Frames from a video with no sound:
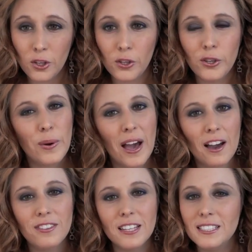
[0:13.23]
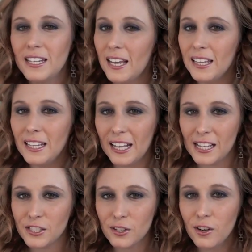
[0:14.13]
You have the Daily
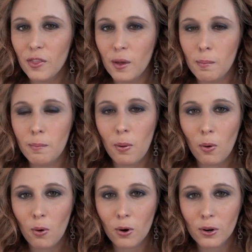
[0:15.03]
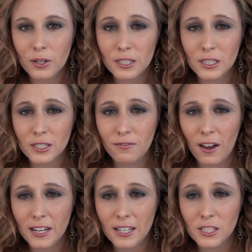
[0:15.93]
Cleanser, the Pore
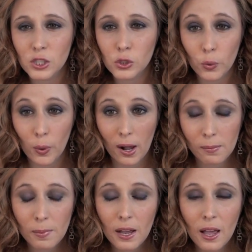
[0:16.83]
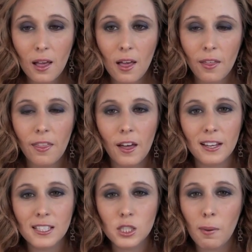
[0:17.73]
Defining Scrub,
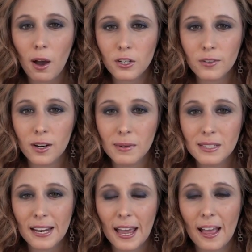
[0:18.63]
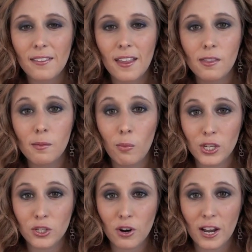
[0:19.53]
the Spot Treatment, and then the
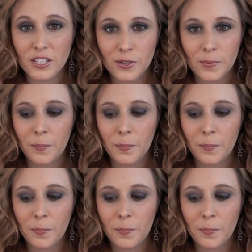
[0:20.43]
Moisturizer.